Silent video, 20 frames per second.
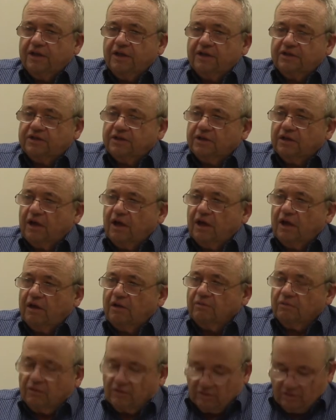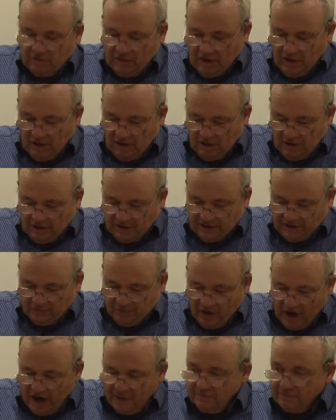these
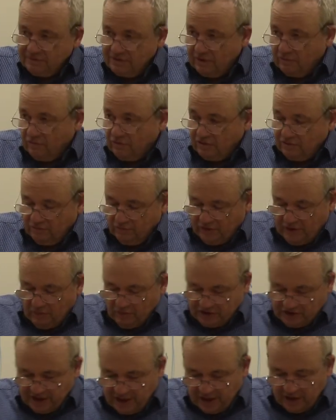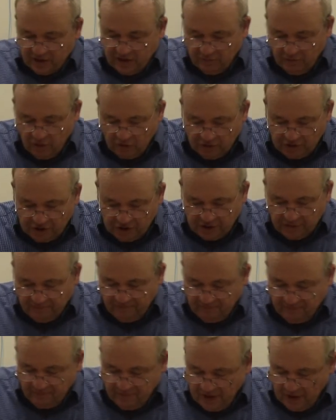problems that were set into motion
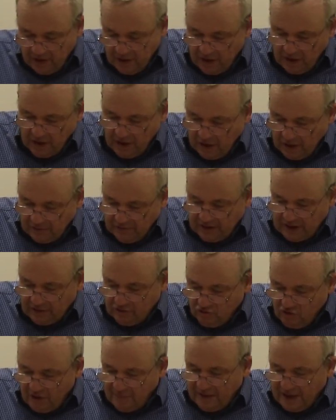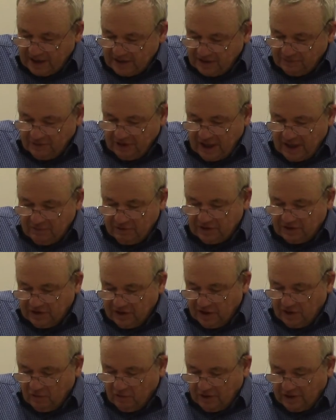that Trump hasn't been able to
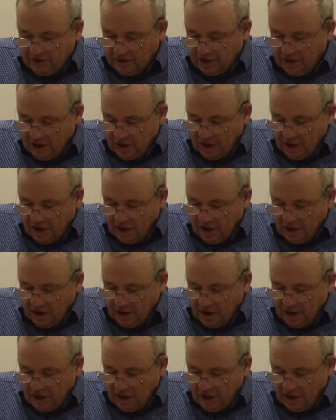deal with.